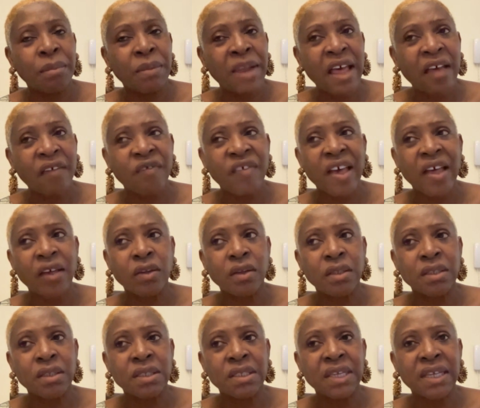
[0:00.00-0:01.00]
Black
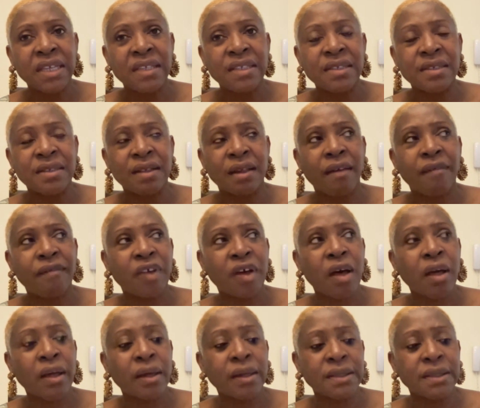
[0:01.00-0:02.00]
faculty and staff
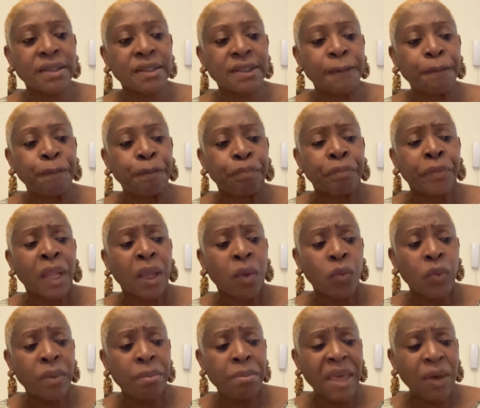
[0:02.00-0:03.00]
caucus.
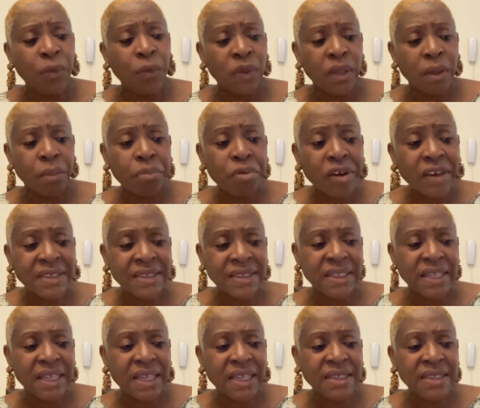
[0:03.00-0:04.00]
We met with the
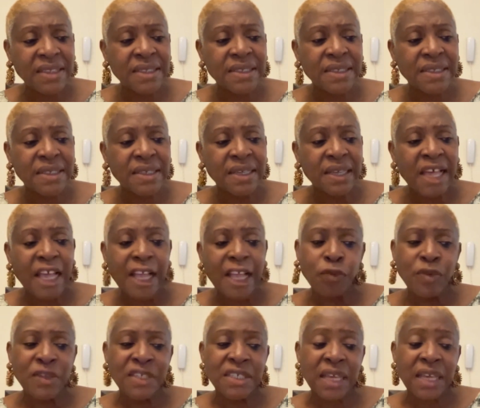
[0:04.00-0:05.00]
president
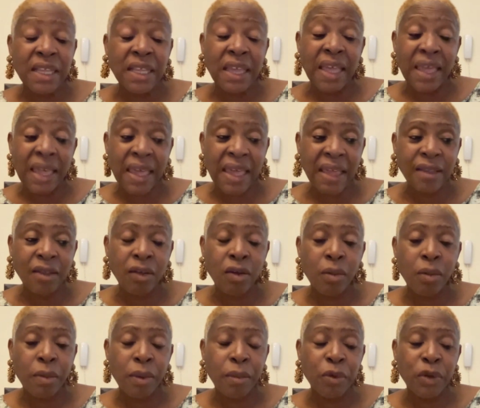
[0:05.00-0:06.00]
and we said, hey, the
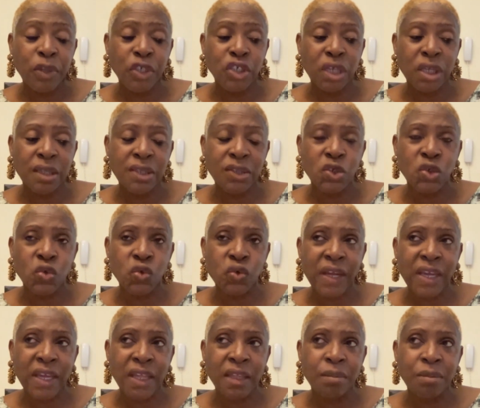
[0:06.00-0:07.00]
commemoration is
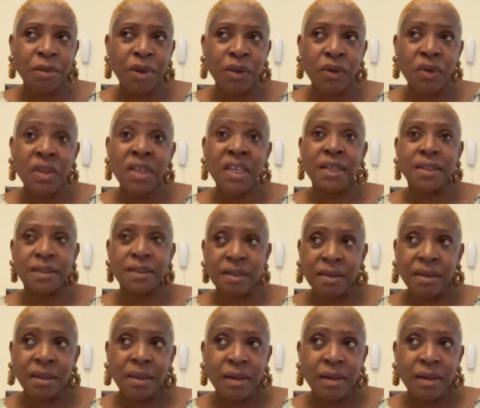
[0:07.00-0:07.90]
great, but look it,